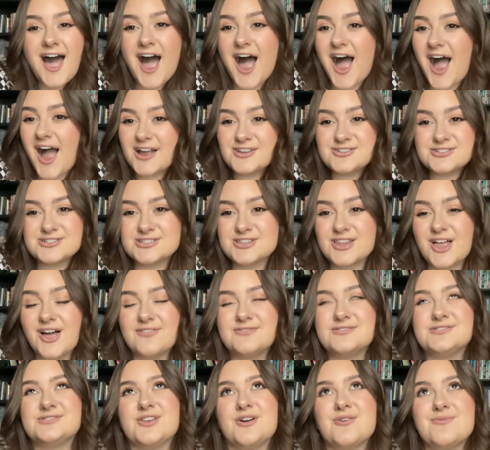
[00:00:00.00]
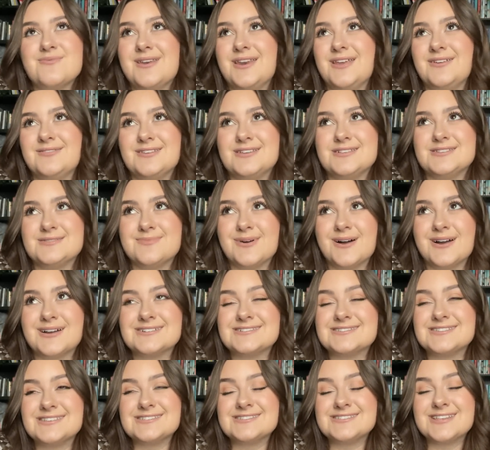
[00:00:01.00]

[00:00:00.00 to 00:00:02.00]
I just love so many of these books.